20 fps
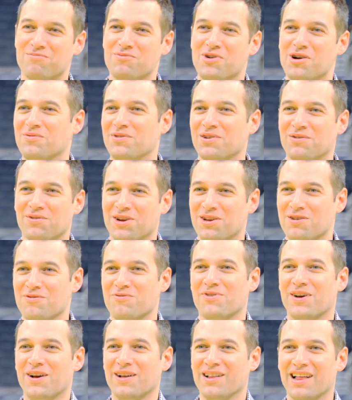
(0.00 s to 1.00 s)
a moment where you
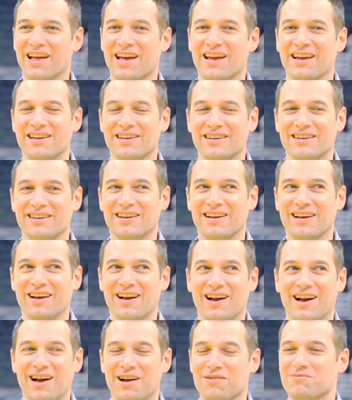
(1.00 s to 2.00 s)
felt like,
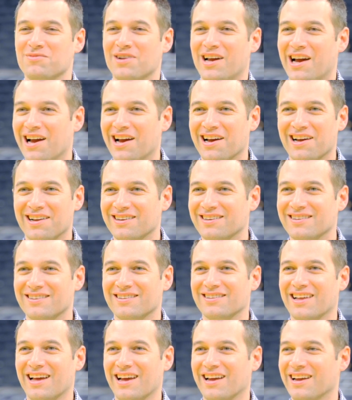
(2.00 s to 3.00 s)
I'm not,
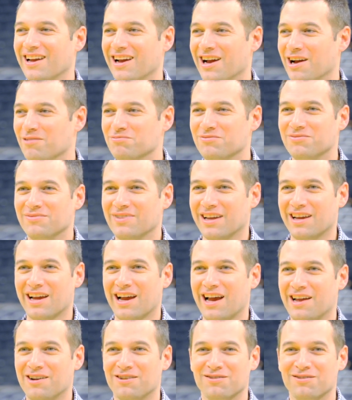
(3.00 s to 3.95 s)
like, I'm, like, I